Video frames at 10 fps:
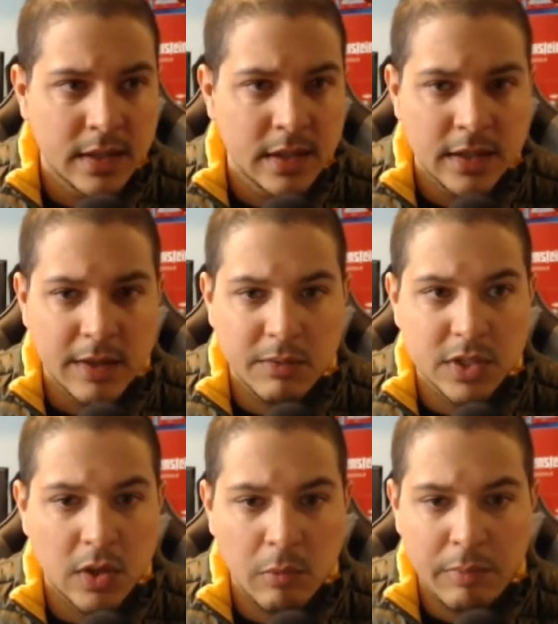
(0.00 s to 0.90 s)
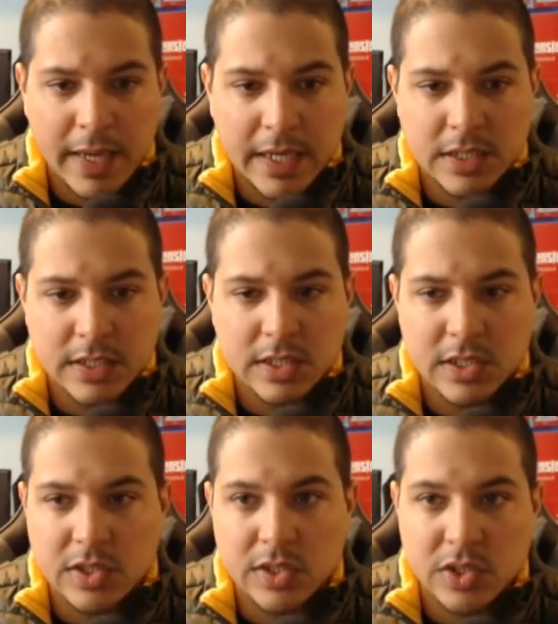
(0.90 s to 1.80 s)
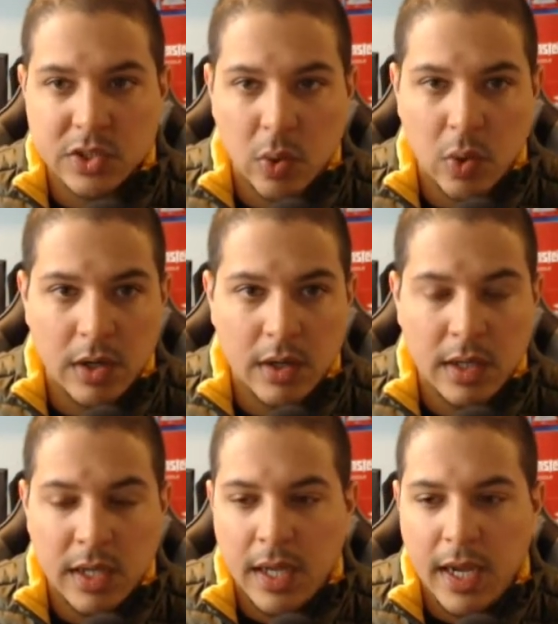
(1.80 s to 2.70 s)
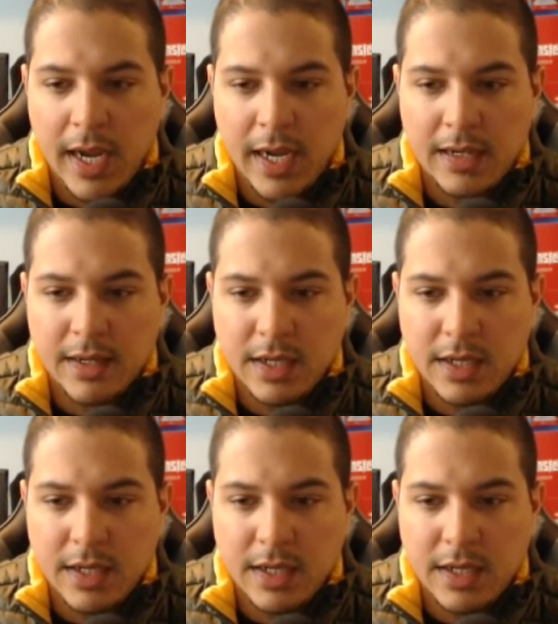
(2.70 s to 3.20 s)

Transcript: That was the home page. This is the store. And, you